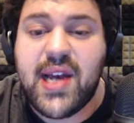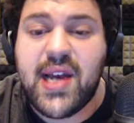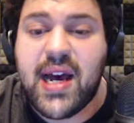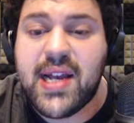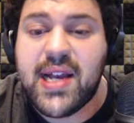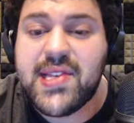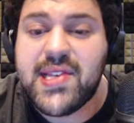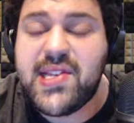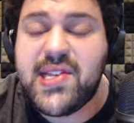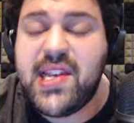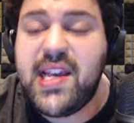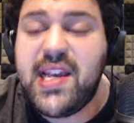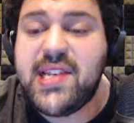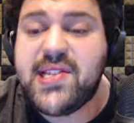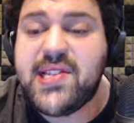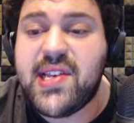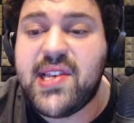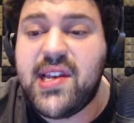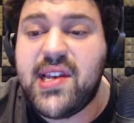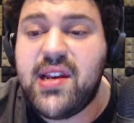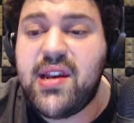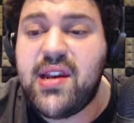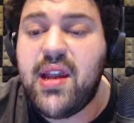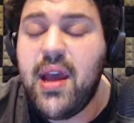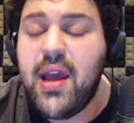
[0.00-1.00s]

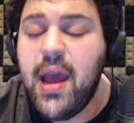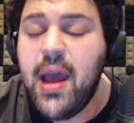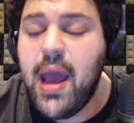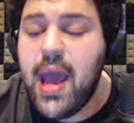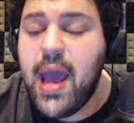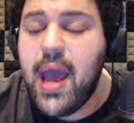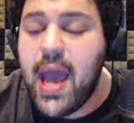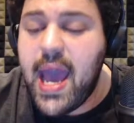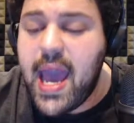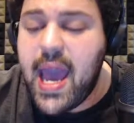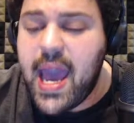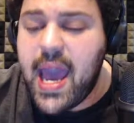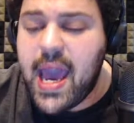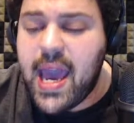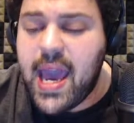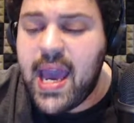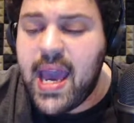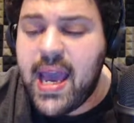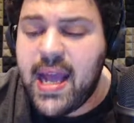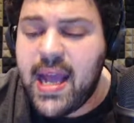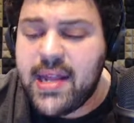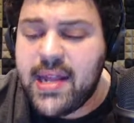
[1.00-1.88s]
season, and